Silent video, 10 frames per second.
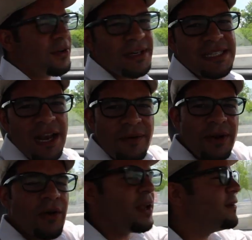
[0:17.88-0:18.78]
Chris
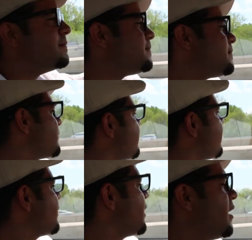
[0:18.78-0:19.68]
Arreola.
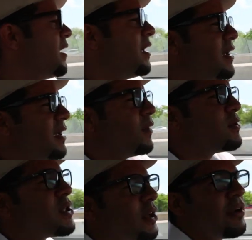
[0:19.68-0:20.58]
It
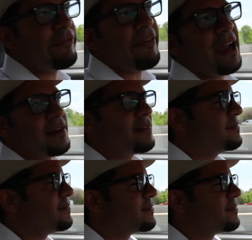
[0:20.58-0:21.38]
was a good fight.